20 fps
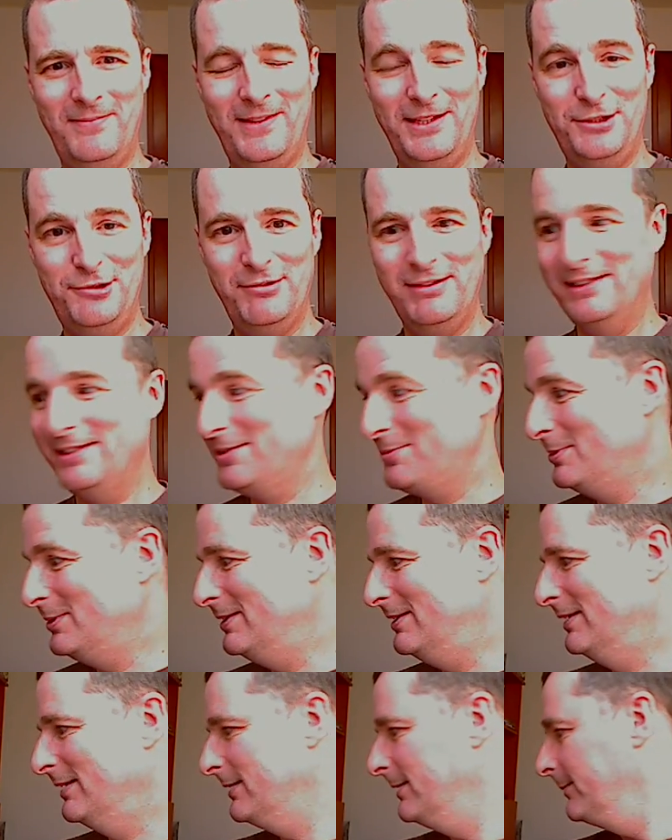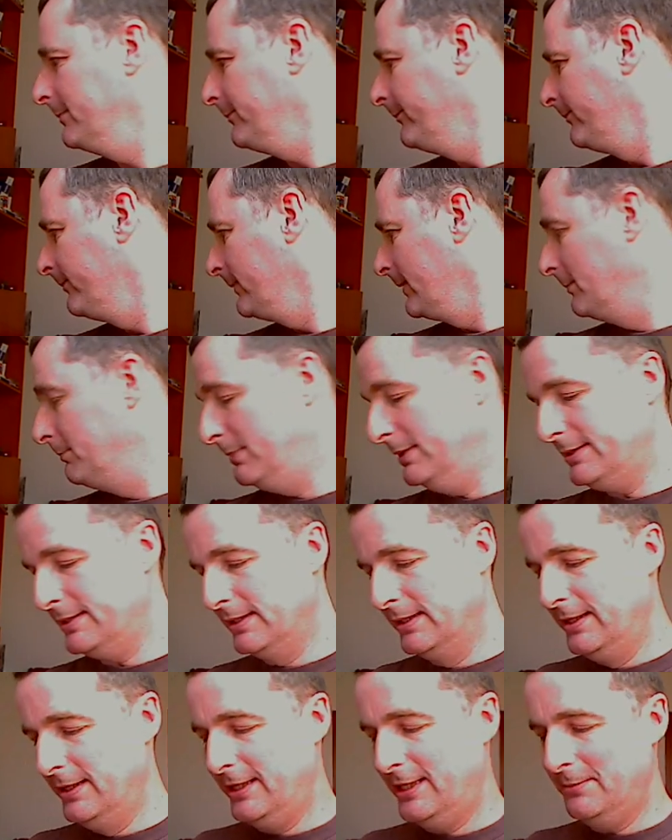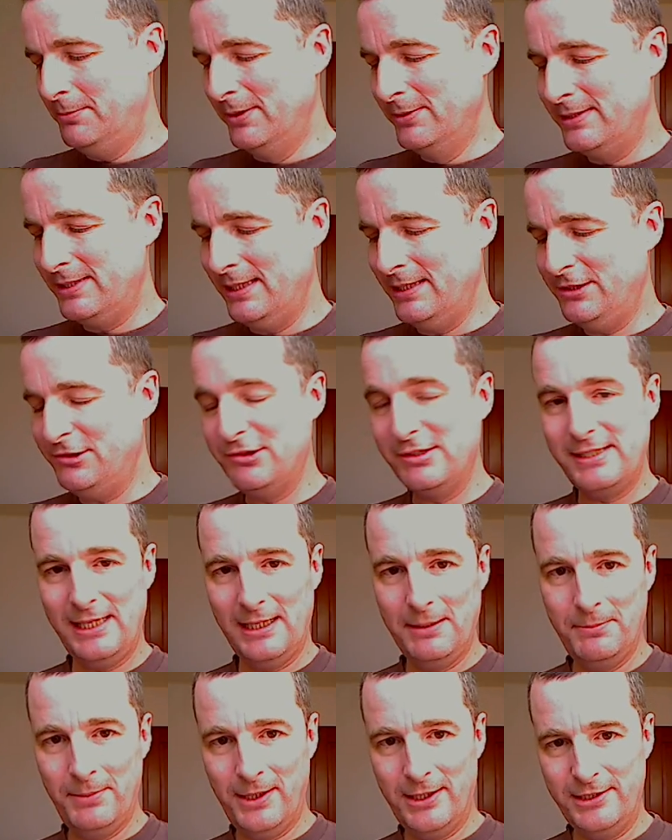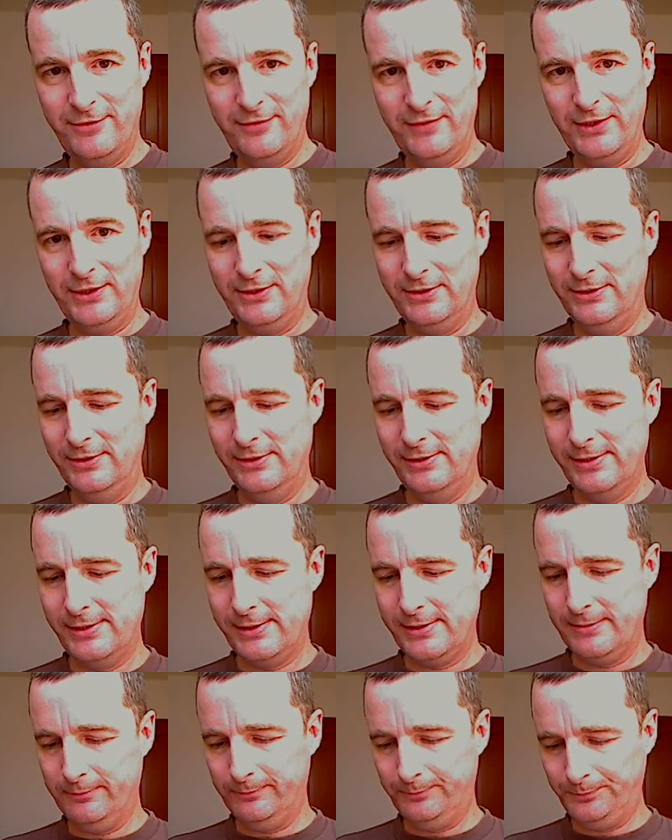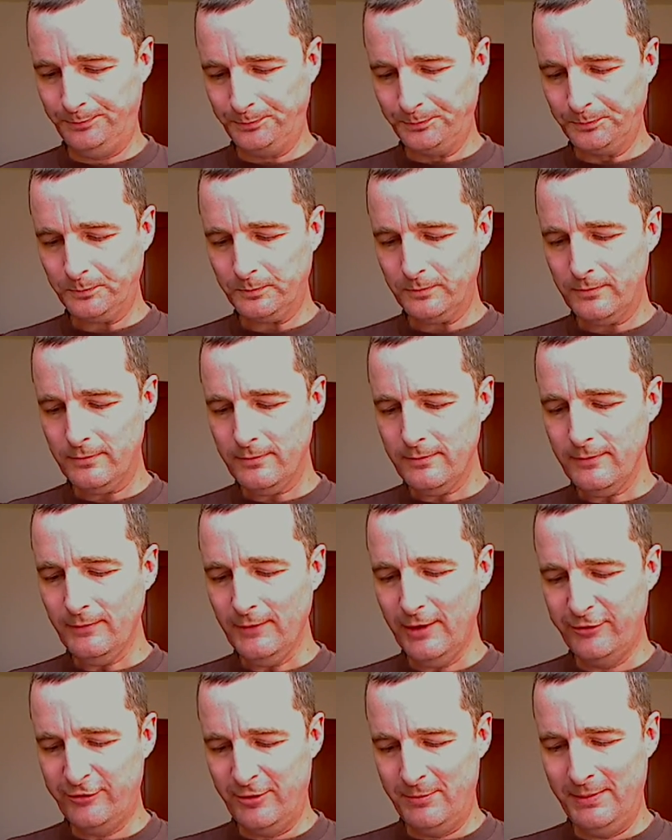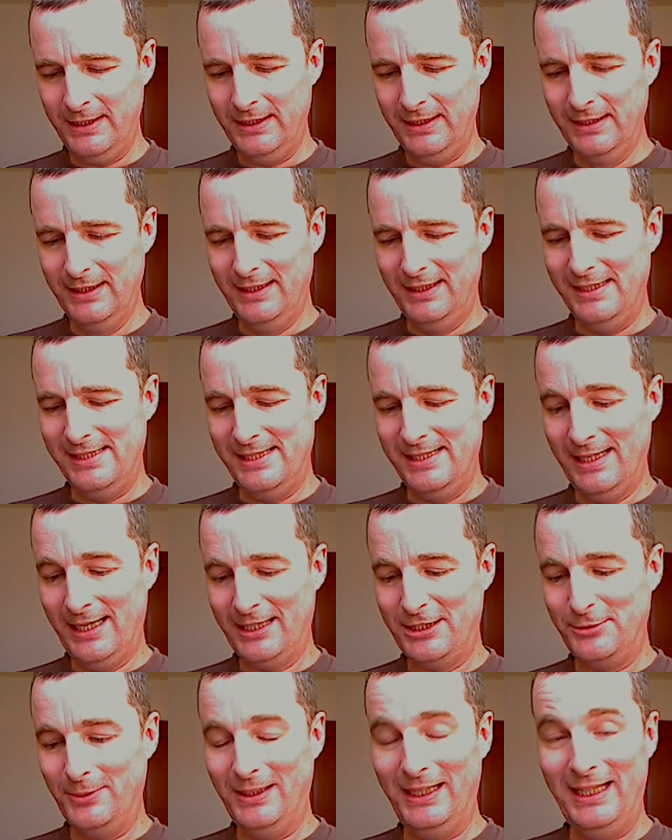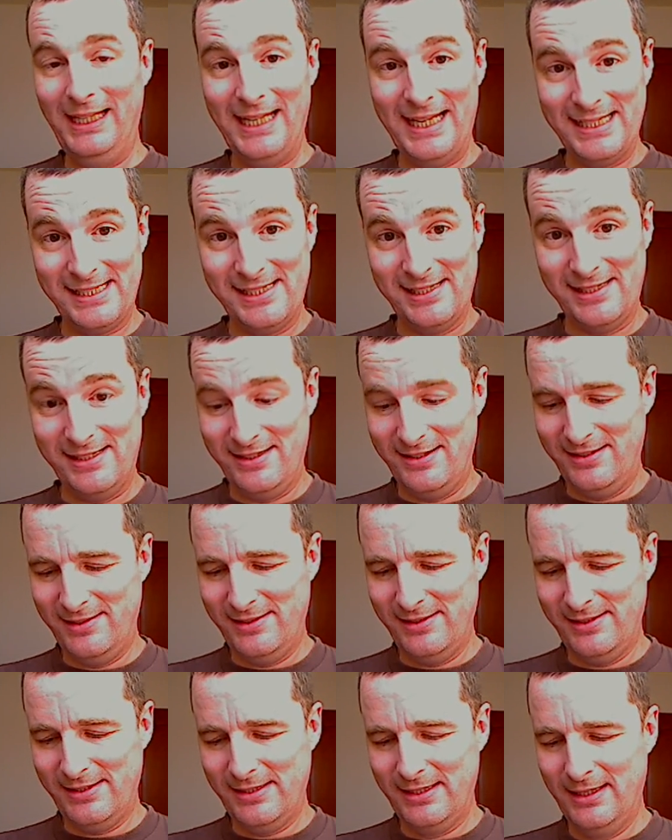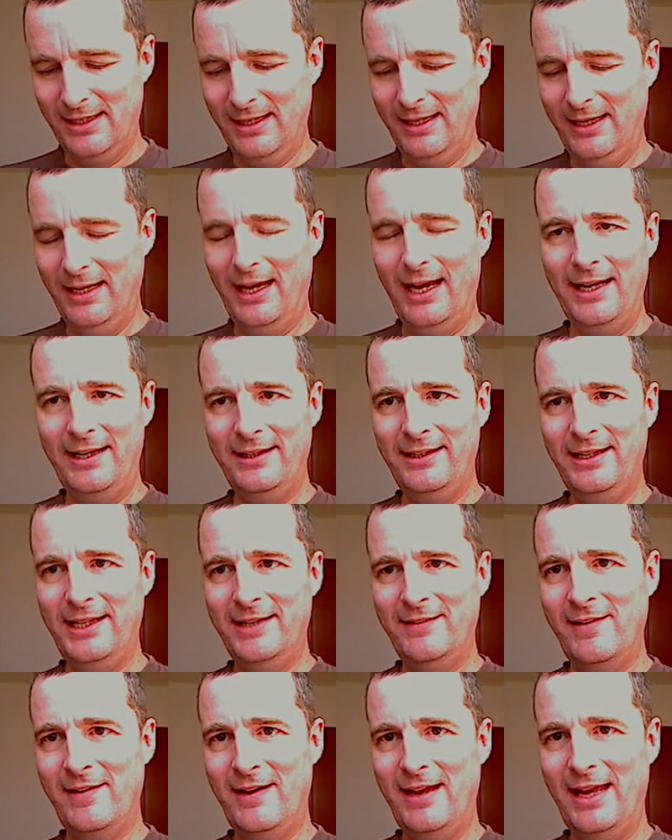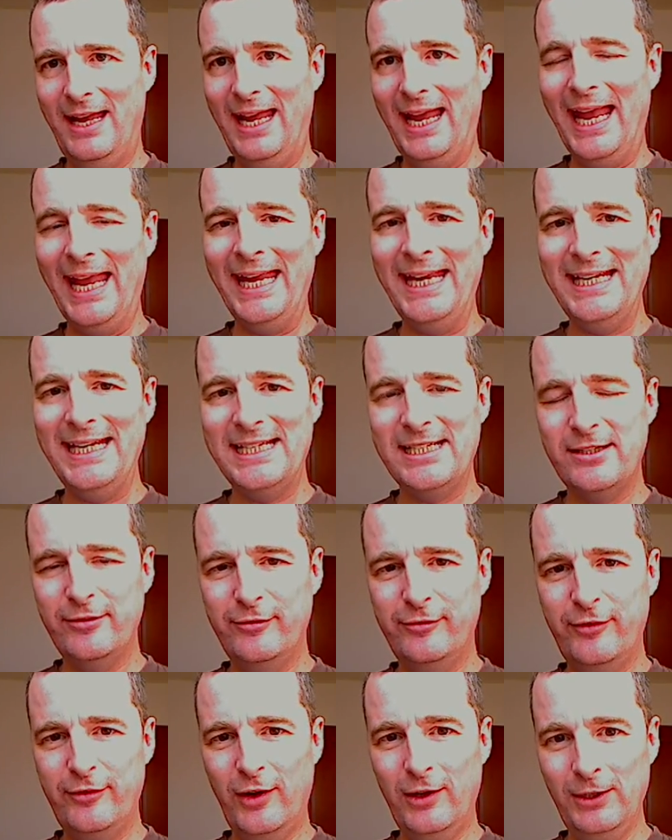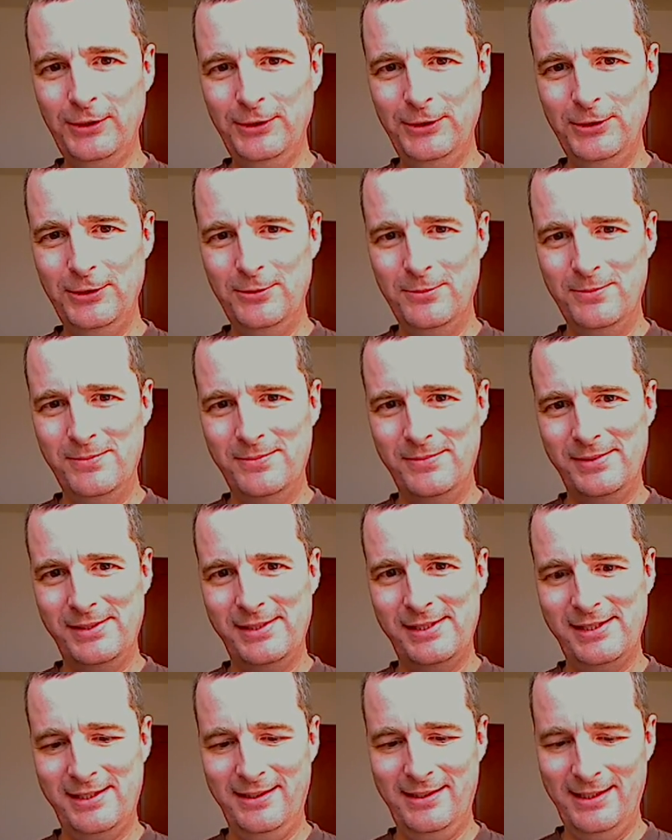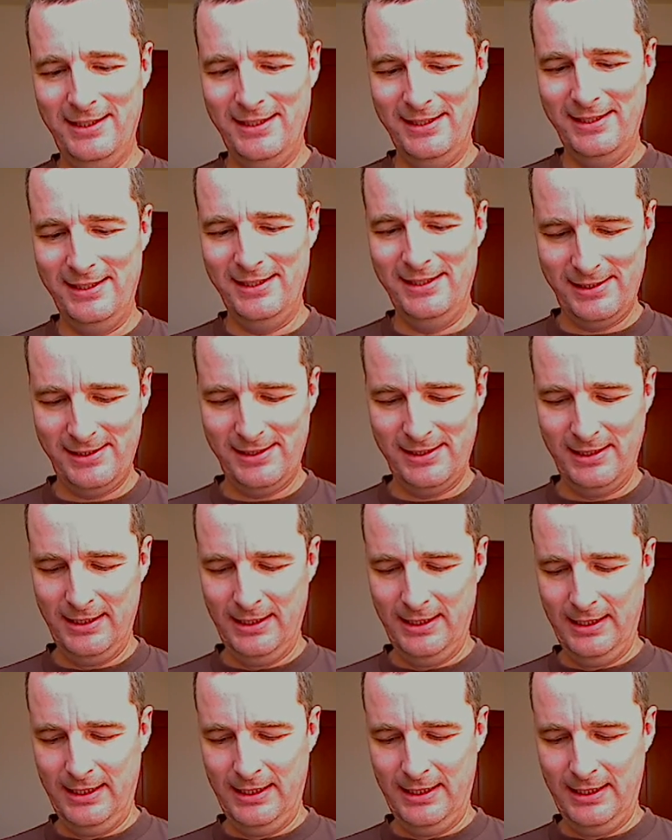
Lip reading: the drills work. But the most interesting part of the course, for me, is the actual lessons. And there are 8 volumes to this,